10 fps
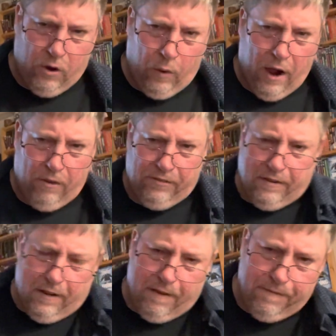Grau's
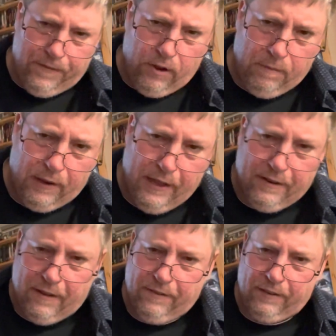film Let
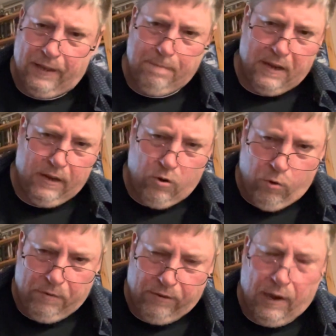Sleeping
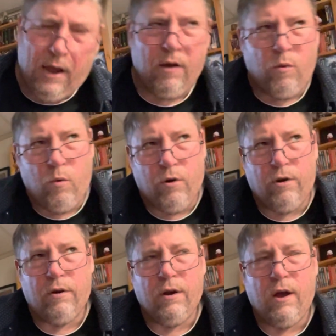Corpses Lie,
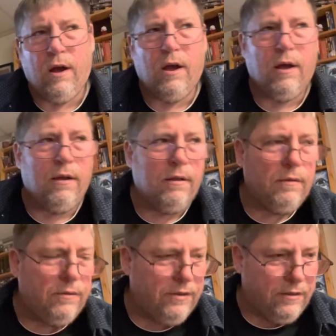or
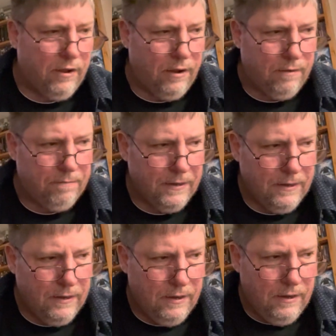was it
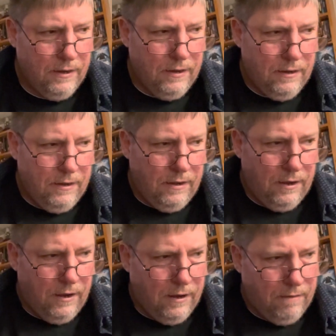
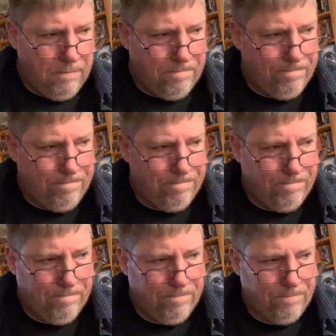the
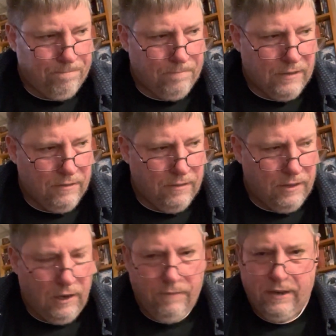
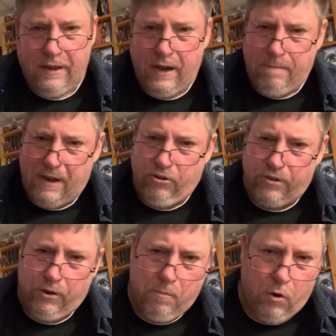Living Dead at
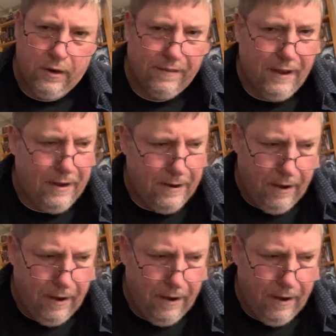Manchester Morgue, is that it?